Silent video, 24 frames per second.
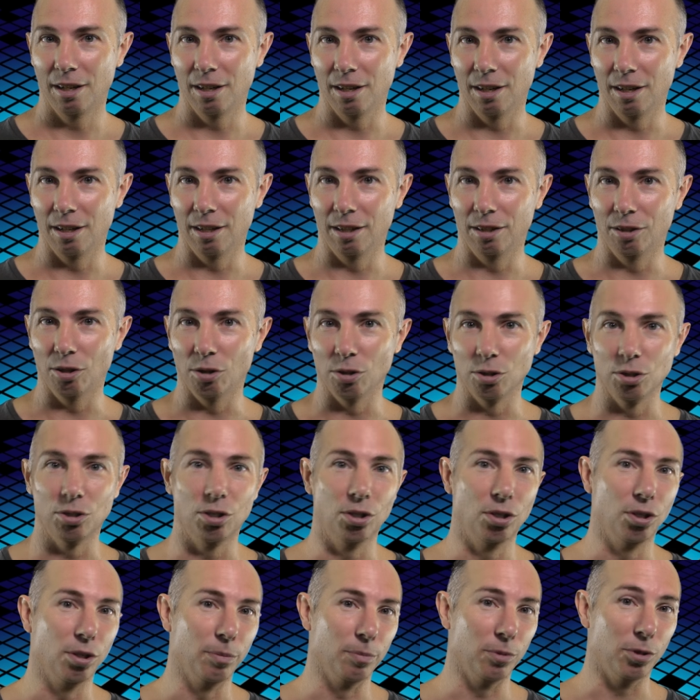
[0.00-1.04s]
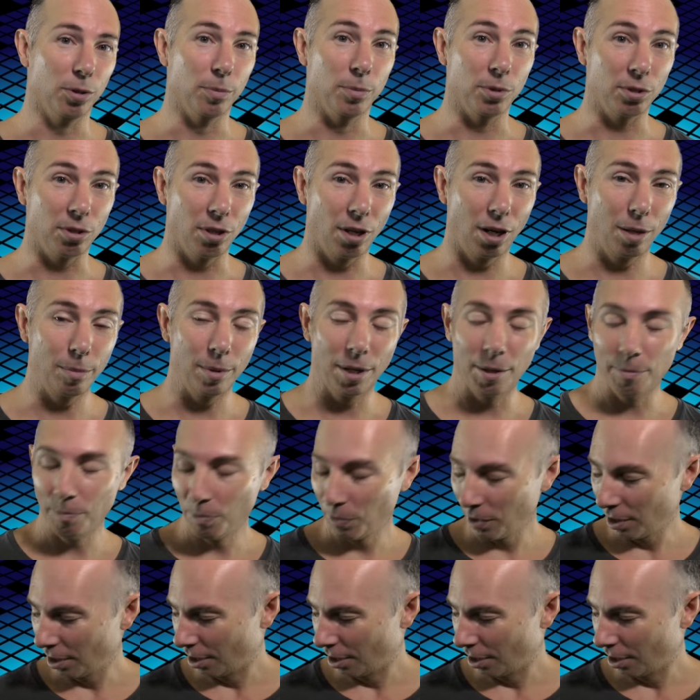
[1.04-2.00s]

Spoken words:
long-term subscriber.